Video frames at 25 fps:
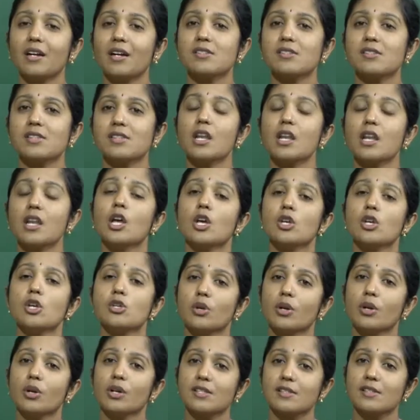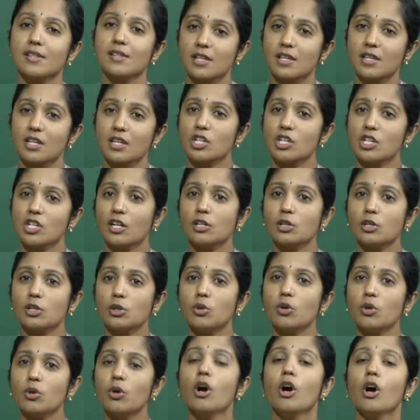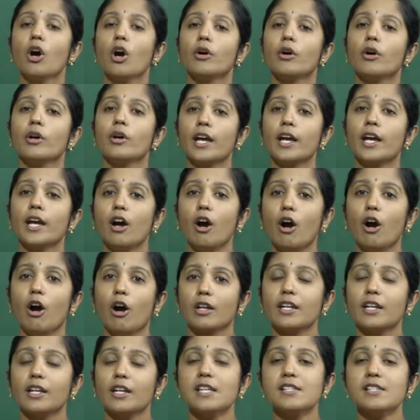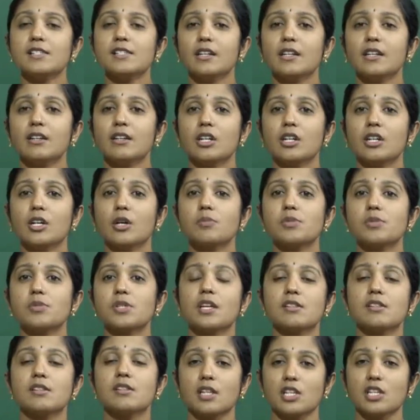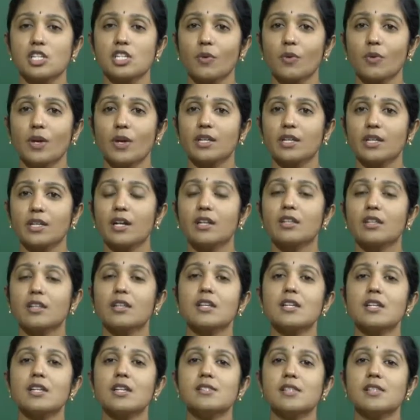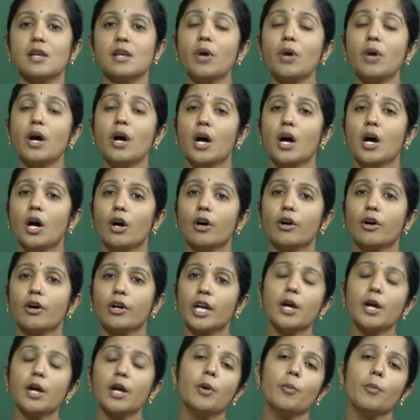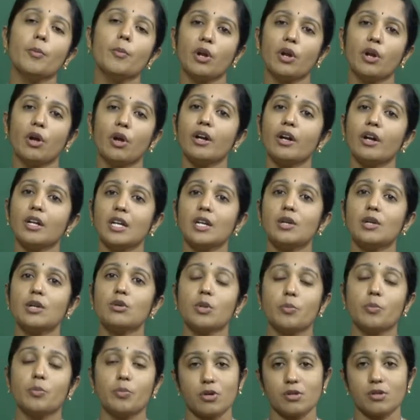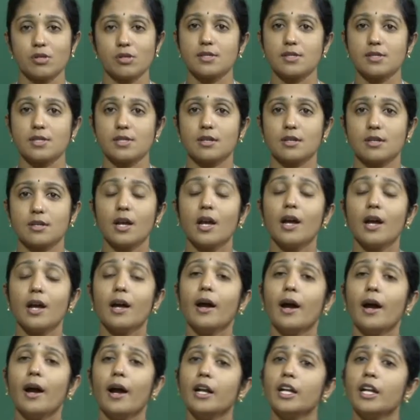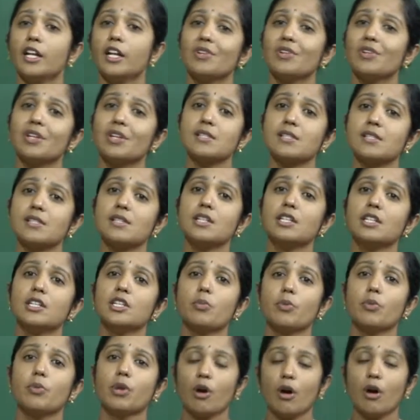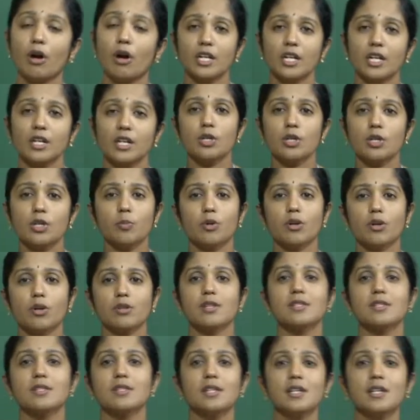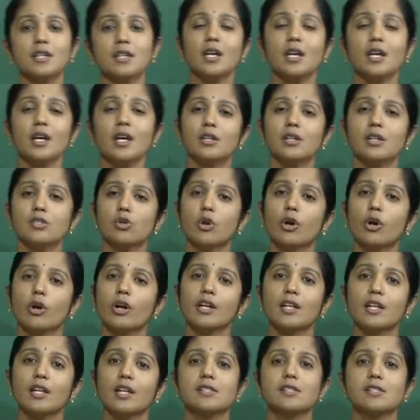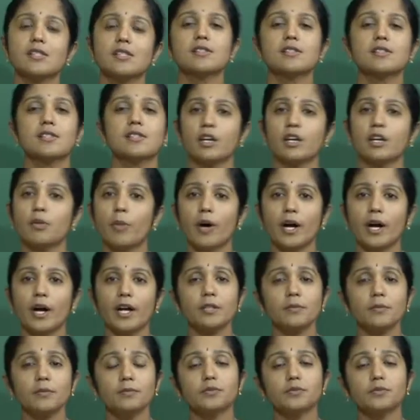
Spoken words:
reason, so it is essential to organize the interrupts in such a way that there is some priority to the processor. And if you consider the priority to the processor, so it is set by